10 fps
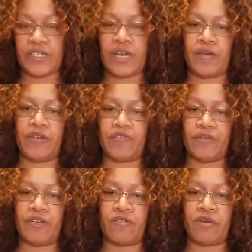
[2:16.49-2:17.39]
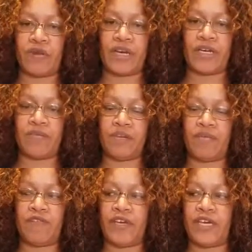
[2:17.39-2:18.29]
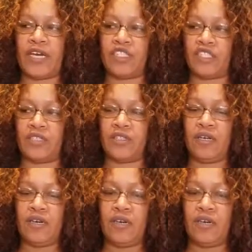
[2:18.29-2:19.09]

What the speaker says: timing for me to go on my upcoming vacation.